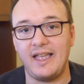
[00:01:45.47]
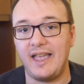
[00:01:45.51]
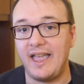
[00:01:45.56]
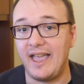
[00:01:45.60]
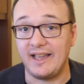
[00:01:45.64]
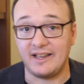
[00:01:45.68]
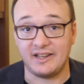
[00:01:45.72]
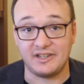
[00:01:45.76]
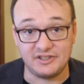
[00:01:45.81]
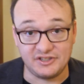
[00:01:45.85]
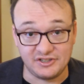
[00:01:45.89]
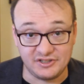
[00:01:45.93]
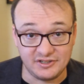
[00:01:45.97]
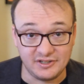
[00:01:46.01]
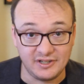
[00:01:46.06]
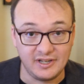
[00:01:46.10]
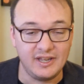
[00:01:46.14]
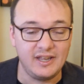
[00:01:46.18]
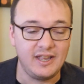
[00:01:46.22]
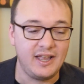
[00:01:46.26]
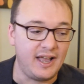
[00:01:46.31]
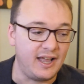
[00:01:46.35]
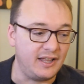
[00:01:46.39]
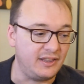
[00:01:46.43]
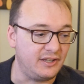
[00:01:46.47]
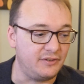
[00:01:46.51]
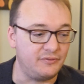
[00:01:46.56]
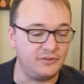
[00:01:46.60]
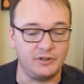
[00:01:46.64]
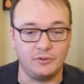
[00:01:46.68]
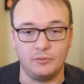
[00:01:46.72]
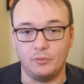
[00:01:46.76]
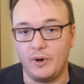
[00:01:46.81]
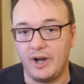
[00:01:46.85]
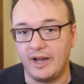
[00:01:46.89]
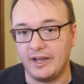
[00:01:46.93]
X I live
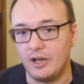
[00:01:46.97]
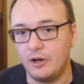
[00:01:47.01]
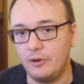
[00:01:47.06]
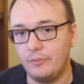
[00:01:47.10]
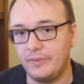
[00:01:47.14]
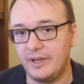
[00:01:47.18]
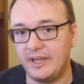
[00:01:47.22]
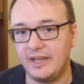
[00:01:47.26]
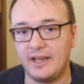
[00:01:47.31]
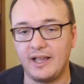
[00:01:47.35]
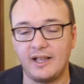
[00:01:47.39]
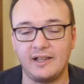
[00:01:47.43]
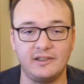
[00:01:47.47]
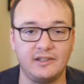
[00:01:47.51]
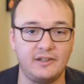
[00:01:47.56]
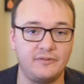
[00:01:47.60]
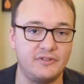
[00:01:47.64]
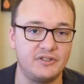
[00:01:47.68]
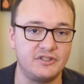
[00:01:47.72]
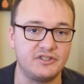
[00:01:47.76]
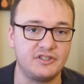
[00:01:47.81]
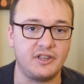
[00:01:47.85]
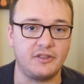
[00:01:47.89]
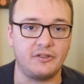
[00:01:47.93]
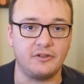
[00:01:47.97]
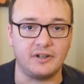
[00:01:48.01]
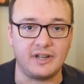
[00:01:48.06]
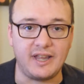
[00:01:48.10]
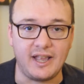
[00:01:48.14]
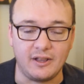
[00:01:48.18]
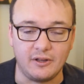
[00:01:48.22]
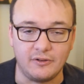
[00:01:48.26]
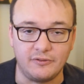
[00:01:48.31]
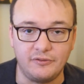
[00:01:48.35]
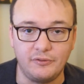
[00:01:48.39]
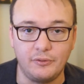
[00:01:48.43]
in Wyoming, I live in Southern
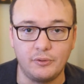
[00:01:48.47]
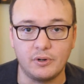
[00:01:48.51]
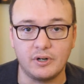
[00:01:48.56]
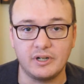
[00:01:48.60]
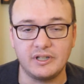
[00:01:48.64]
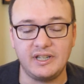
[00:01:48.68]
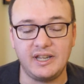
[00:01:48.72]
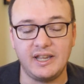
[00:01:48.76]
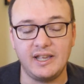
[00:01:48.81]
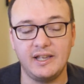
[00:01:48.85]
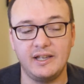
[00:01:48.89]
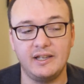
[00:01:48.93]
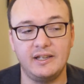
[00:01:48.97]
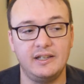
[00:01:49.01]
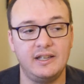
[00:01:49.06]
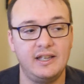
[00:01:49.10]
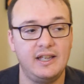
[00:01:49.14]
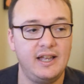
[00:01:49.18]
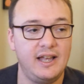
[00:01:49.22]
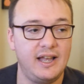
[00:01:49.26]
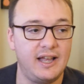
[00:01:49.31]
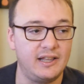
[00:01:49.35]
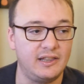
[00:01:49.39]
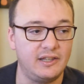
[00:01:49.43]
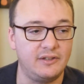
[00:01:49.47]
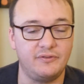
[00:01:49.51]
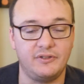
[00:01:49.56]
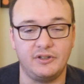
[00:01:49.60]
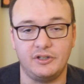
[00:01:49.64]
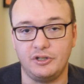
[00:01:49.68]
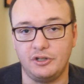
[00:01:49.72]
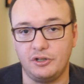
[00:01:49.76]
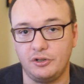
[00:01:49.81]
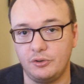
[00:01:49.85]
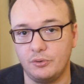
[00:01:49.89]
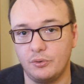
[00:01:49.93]
California, I live
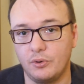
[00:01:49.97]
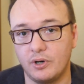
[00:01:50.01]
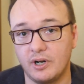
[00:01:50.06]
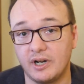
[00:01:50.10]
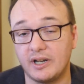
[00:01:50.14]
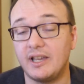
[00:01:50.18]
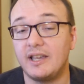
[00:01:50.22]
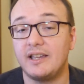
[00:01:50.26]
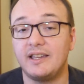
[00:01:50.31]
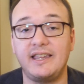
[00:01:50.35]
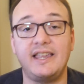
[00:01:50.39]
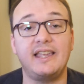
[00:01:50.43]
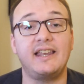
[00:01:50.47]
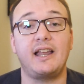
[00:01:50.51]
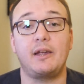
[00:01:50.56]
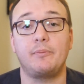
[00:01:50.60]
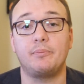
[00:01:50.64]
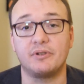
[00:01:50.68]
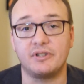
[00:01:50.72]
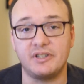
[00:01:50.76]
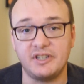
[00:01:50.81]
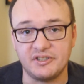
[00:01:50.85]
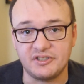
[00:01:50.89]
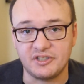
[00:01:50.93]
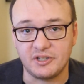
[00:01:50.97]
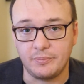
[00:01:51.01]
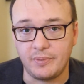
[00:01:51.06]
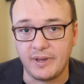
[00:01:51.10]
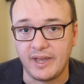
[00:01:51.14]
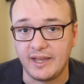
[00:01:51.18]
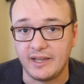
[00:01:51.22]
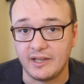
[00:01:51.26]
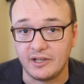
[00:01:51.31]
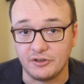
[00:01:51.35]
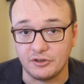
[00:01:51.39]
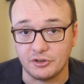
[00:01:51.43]
in New York. Can I
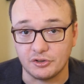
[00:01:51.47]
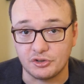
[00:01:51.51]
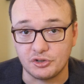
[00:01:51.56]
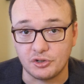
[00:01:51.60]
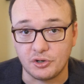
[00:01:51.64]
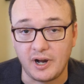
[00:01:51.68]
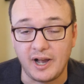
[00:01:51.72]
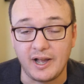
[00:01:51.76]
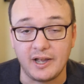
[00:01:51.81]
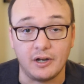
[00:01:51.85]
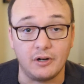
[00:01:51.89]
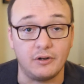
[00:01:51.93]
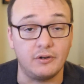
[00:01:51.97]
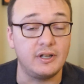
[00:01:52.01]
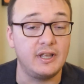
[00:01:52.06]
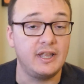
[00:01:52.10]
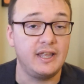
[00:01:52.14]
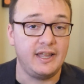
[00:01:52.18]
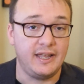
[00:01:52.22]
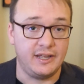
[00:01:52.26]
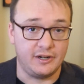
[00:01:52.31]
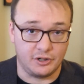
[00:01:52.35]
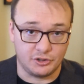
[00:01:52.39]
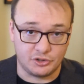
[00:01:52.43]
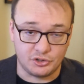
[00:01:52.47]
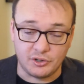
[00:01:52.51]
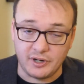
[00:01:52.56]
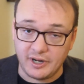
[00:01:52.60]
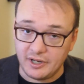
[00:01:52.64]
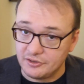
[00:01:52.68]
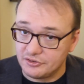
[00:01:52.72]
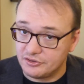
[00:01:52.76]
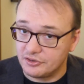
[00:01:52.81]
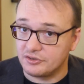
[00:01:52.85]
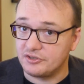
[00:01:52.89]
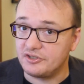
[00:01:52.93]
participate in your trial? And our
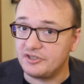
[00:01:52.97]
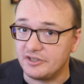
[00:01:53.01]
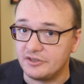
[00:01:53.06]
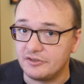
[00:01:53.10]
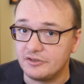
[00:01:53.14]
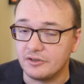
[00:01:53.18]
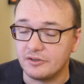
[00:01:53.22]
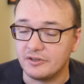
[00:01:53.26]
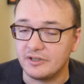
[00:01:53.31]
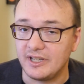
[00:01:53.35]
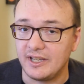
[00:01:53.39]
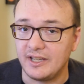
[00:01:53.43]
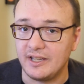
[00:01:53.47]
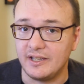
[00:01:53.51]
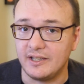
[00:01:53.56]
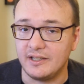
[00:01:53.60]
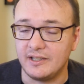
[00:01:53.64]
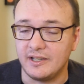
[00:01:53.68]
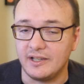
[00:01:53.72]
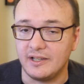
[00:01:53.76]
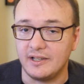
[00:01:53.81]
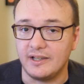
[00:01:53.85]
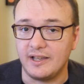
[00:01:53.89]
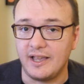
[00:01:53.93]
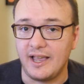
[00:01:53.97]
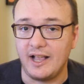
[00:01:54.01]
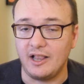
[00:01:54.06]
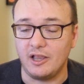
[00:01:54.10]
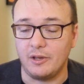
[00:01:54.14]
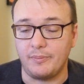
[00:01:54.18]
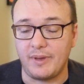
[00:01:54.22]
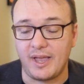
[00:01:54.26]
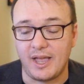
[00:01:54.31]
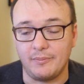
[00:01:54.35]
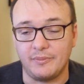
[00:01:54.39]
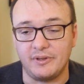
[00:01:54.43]
trials are centered in uh,
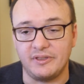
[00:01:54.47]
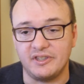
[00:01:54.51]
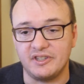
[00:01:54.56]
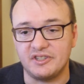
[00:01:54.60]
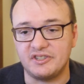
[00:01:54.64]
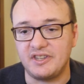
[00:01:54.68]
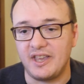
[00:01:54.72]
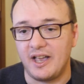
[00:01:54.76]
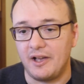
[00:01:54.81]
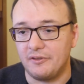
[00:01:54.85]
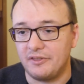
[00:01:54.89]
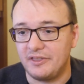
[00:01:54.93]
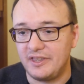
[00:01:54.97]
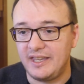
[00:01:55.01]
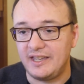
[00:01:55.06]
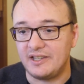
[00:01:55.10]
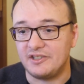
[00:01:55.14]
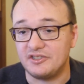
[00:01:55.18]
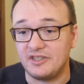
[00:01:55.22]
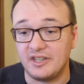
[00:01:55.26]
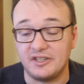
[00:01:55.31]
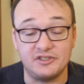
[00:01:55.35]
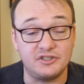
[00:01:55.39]
Alabama and the Southeast.